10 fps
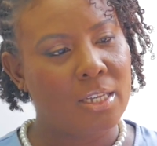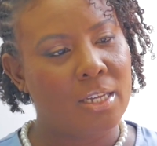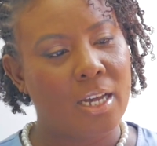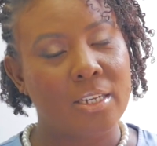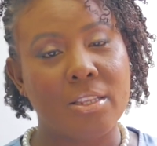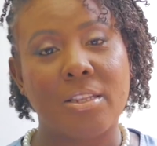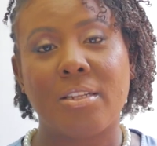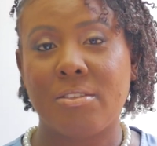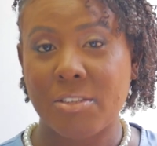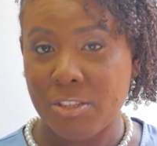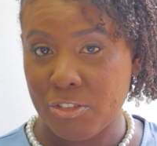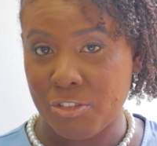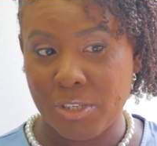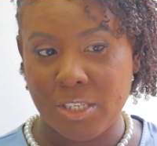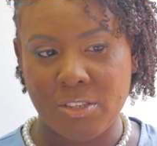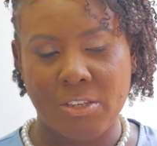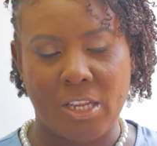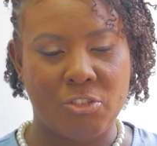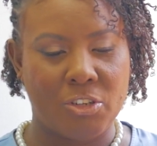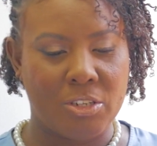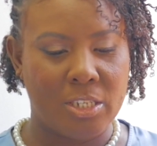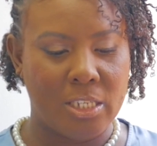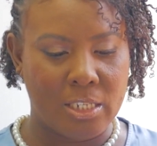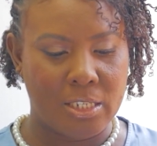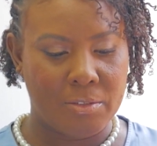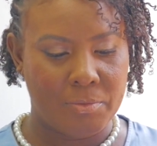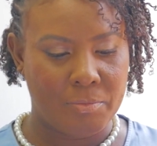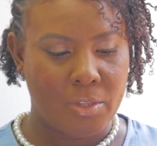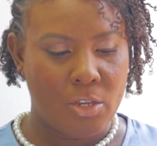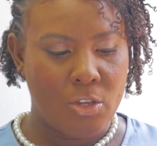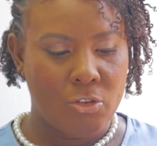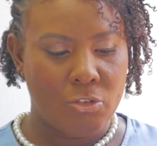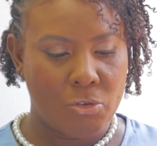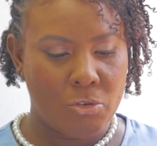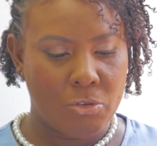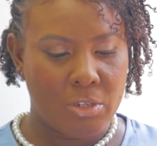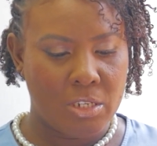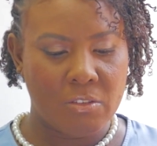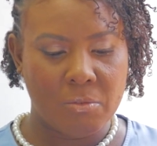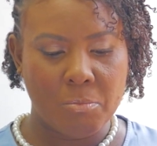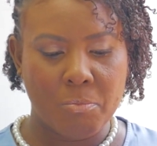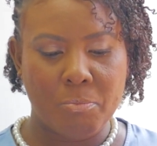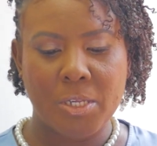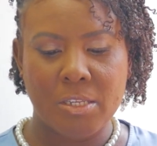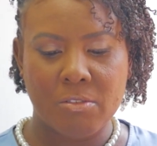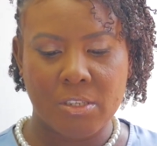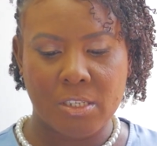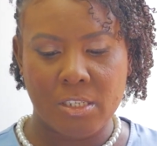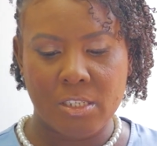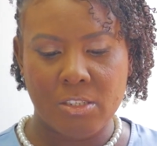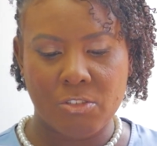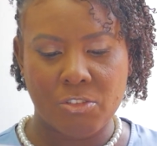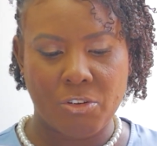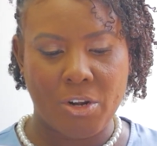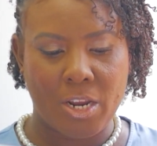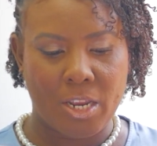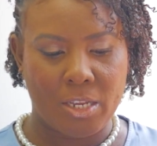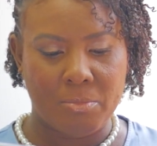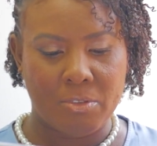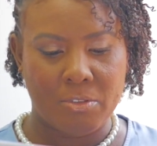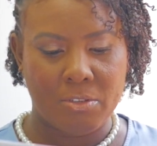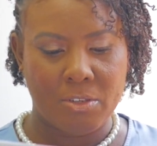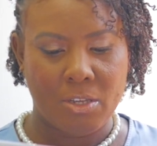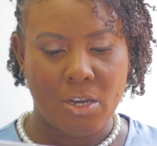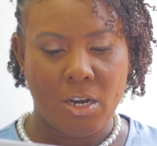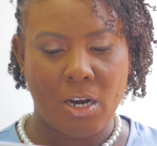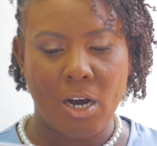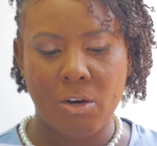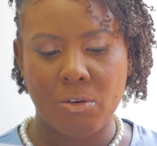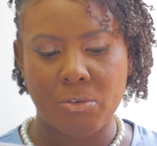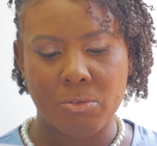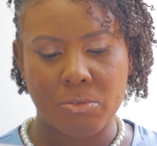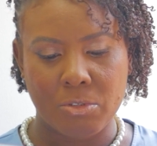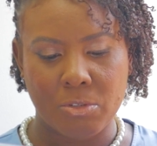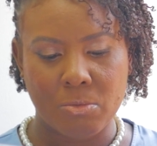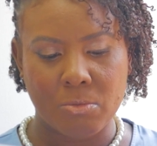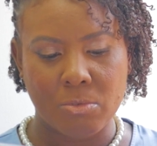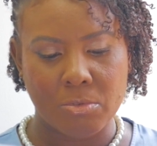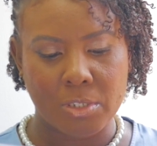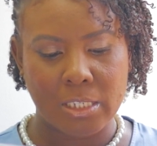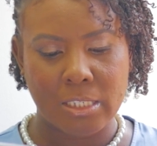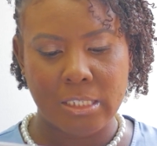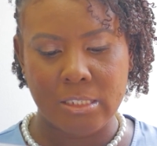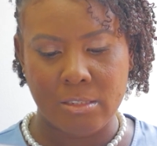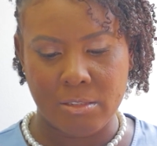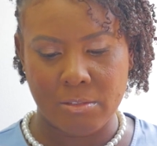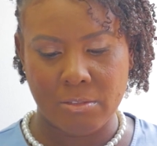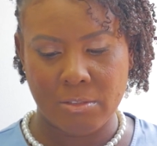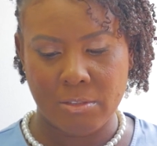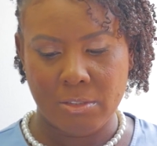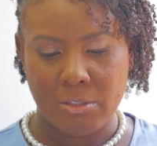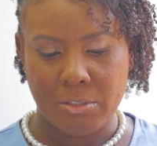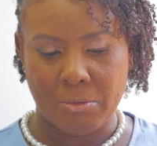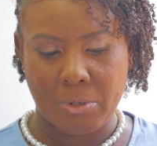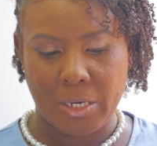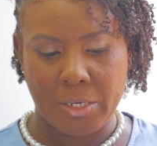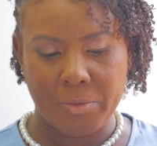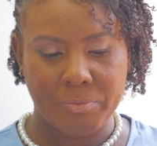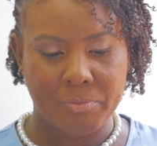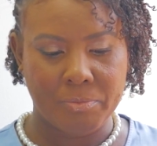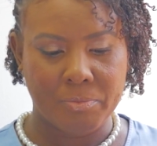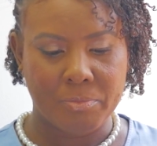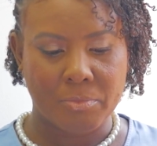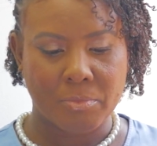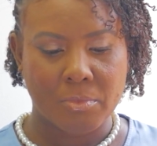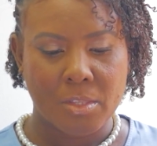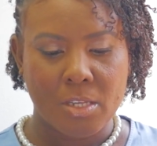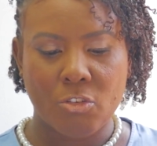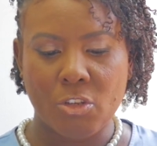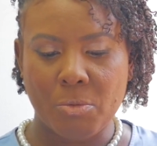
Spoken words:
and tertiary intention healing. So this basically describes how the wound heals, right? So the